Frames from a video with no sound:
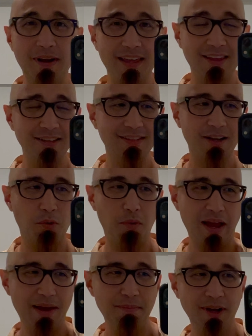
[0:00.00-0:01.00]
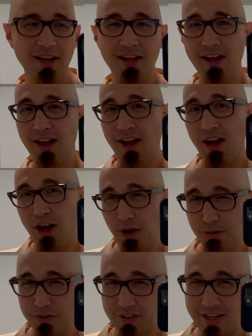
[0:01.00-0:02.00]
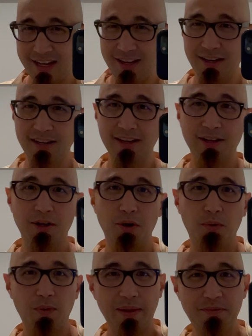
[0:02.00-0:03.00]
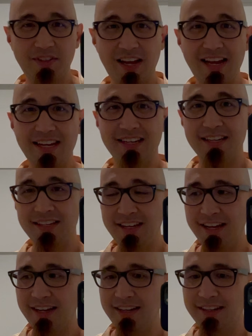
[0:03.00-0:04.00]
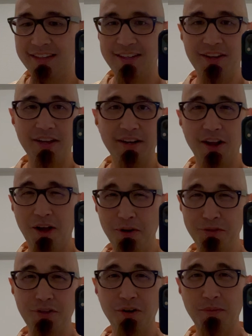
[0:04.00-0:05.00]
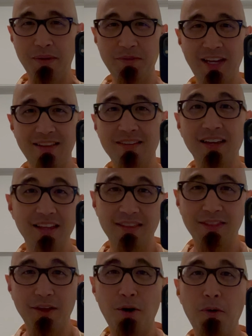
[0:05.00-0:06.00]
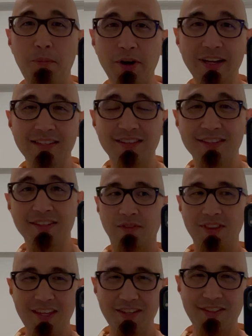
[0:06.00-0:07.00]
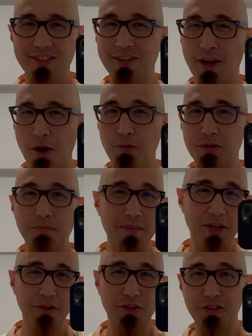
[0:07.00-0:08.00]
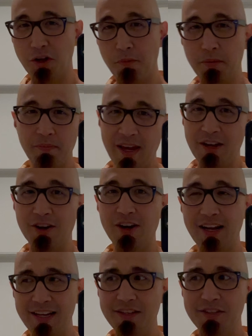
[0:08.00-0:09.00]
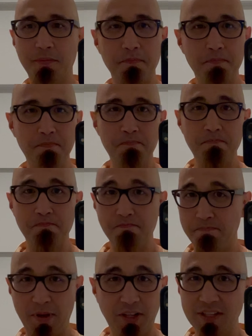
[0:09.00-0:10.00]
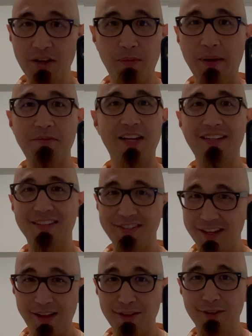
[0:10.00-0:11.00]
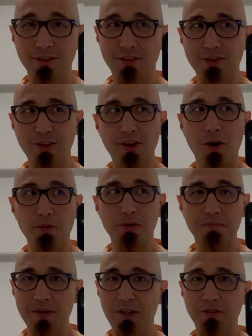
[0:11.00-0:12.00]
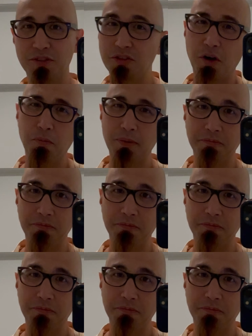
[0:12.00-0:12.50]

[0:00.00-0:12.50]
I think it's like a web hosting website. Yeah, you can host your own website. The whole point is this goat milk soap maker is building a website to sell goat milk soap.